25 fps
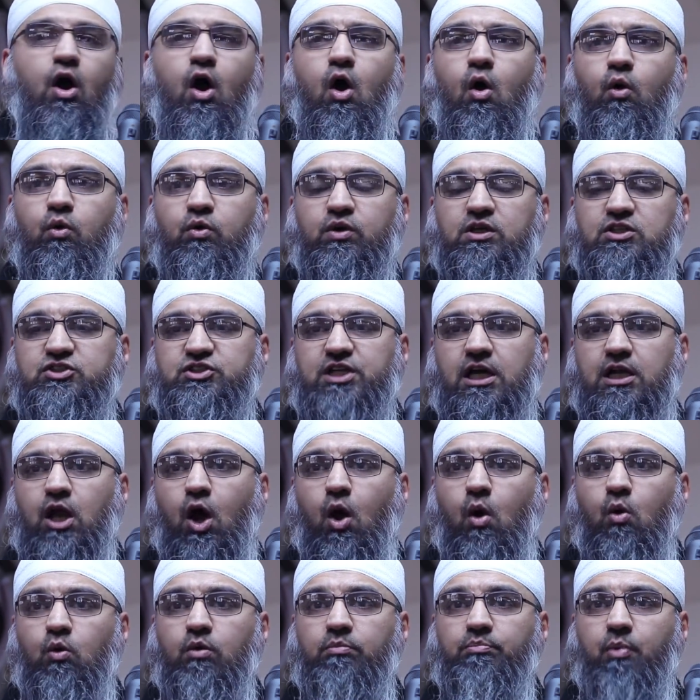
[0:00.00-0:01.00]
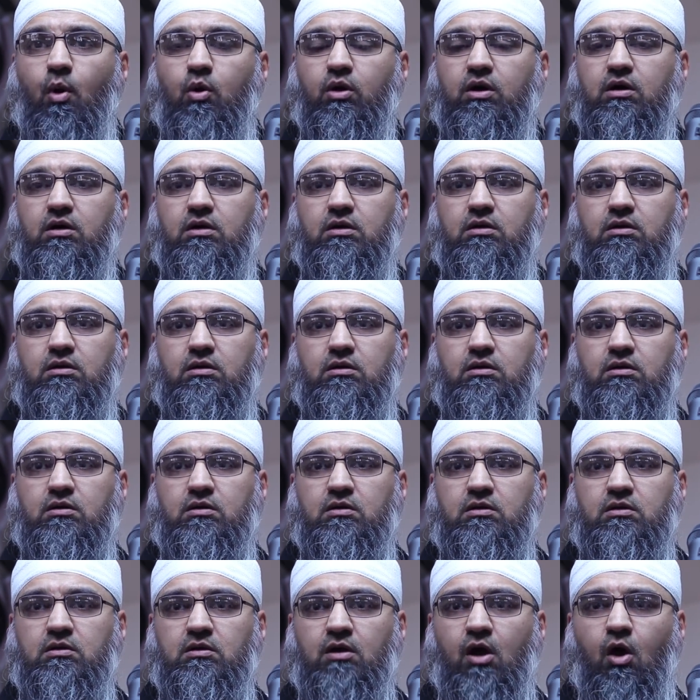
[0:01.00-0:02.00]
a whole risala, a whole book,
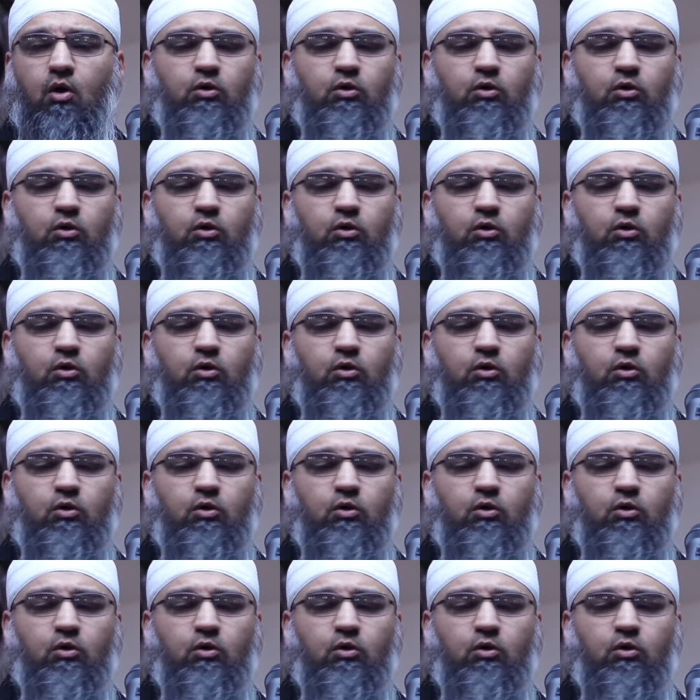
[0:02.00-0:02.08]
a